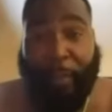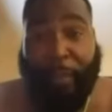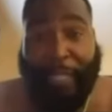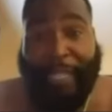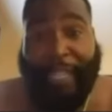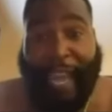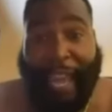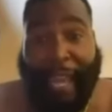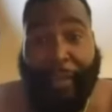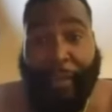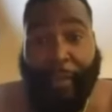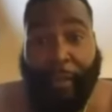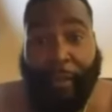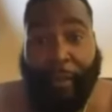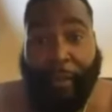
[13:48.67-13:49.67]
believe that.
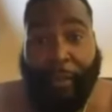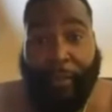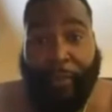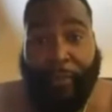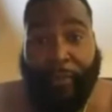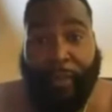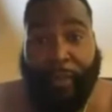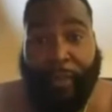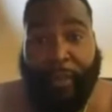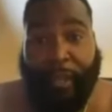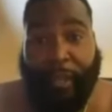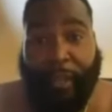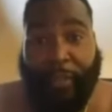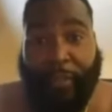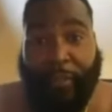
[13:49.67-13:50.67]

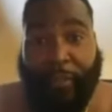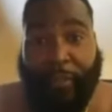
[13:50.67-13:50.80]
Okay.